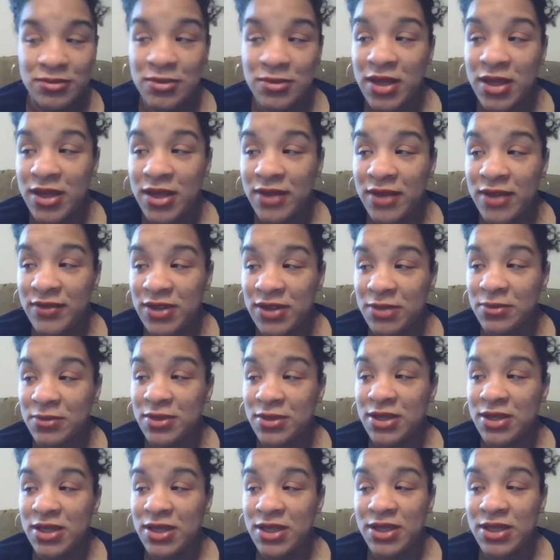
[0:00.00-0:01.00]
have any
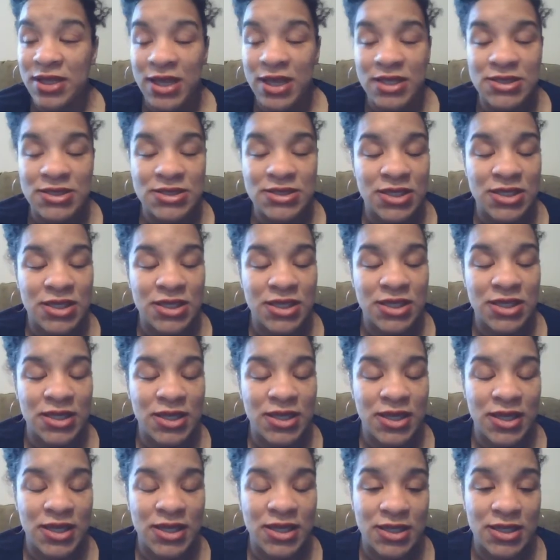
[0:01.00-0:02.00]
blood clots,
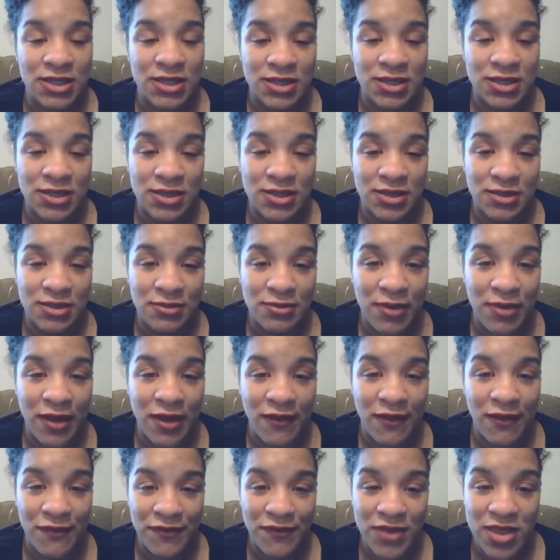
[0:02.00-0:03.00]
and
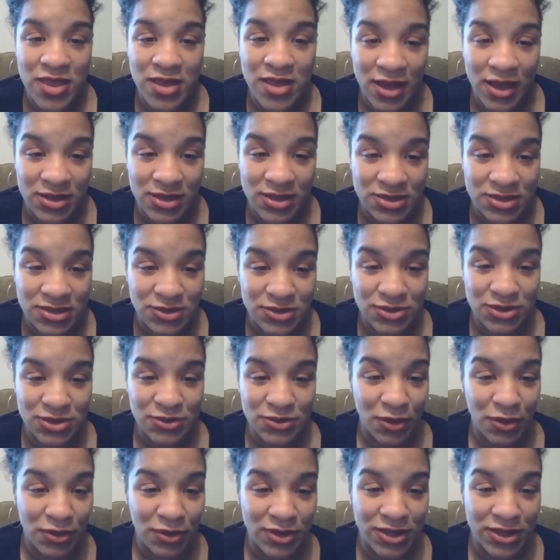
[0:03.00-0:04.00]
my feet got so
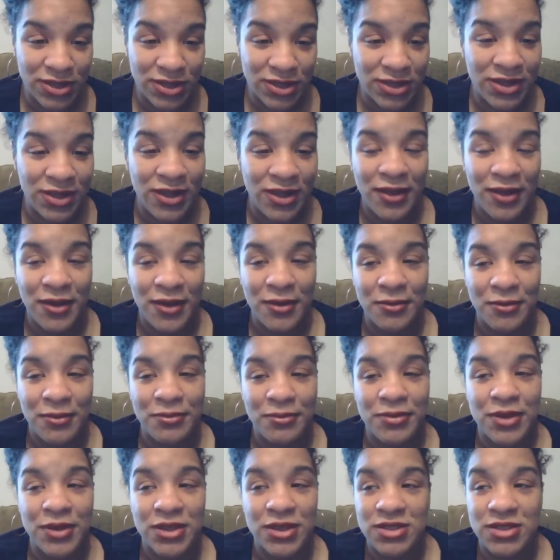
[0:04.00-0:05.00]
swollen.
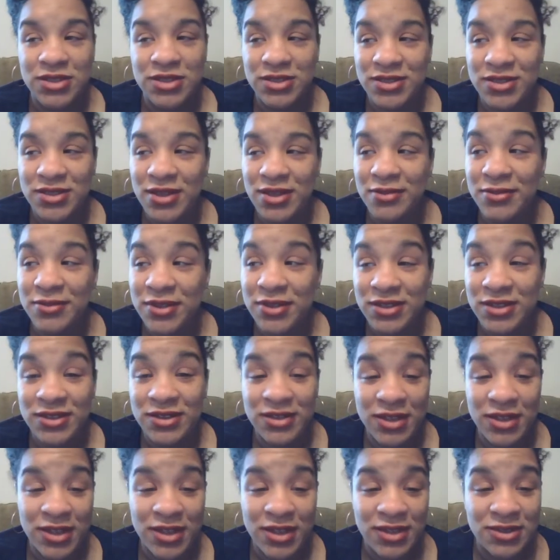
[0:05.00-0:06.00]
But I
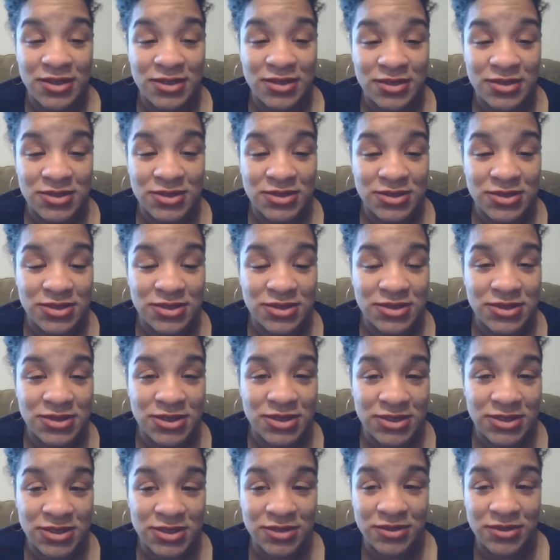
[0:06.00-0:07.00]
mean, that
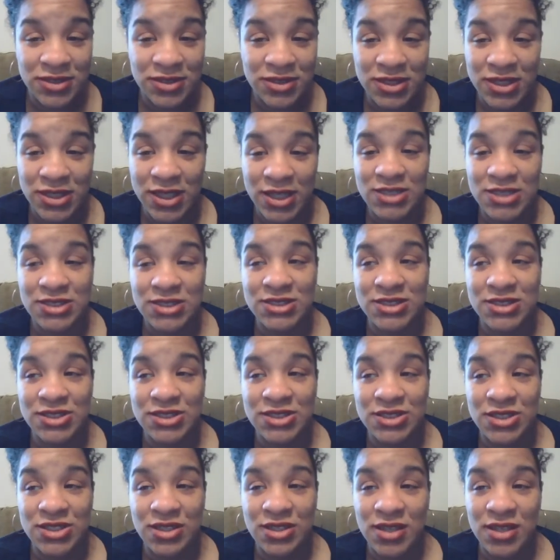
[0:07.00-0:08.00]

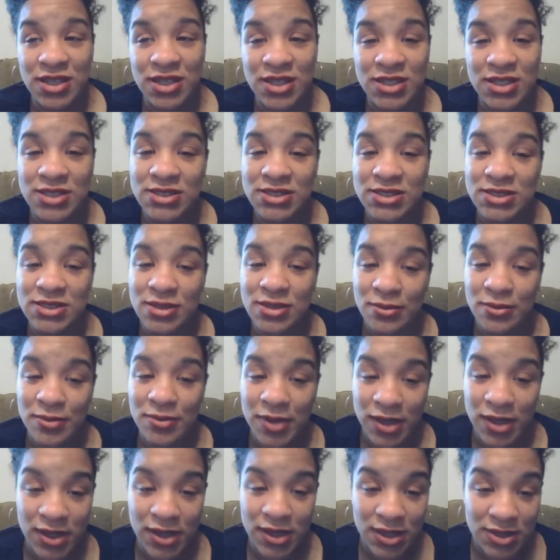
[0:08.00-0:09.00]
incision is some
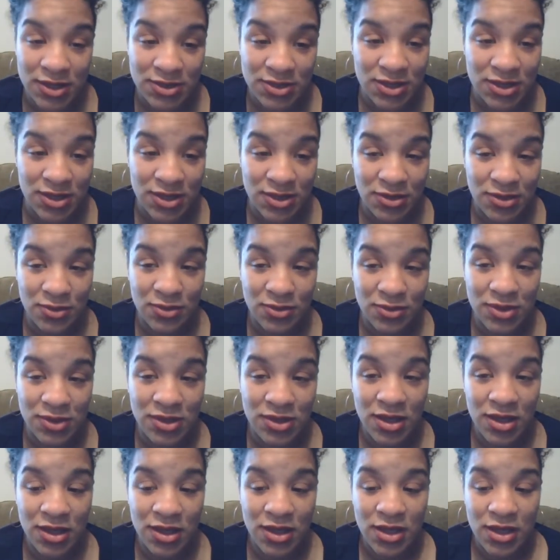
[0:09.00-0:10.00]
pain to deal with,
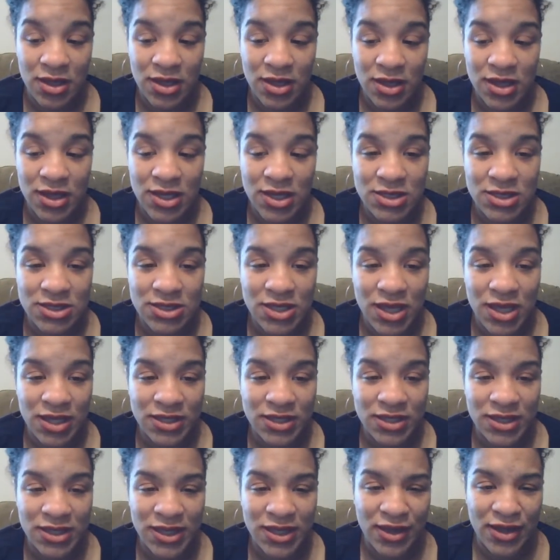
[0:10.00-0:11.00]
and it's
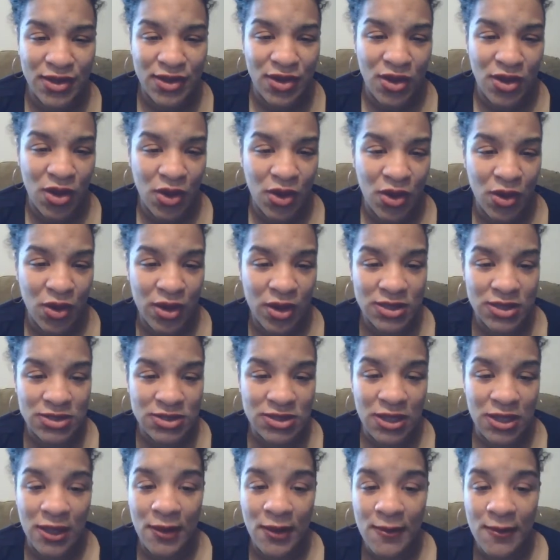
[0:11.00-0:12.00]
kind of like hard
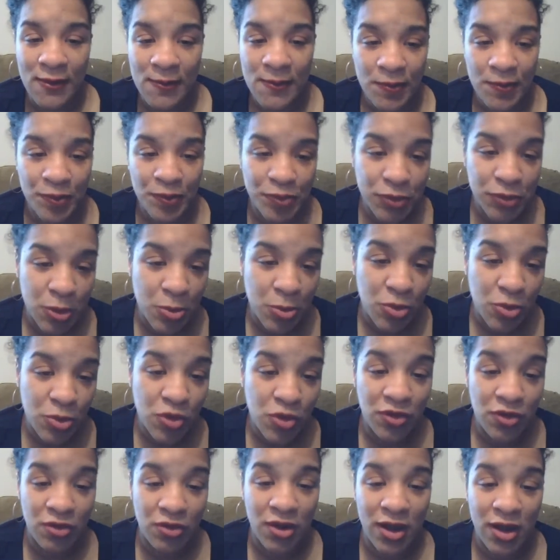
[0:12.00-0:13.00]
to
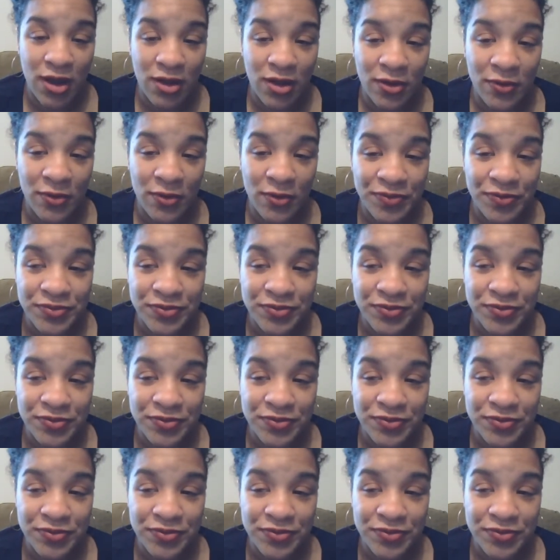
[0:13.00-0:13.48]
move around,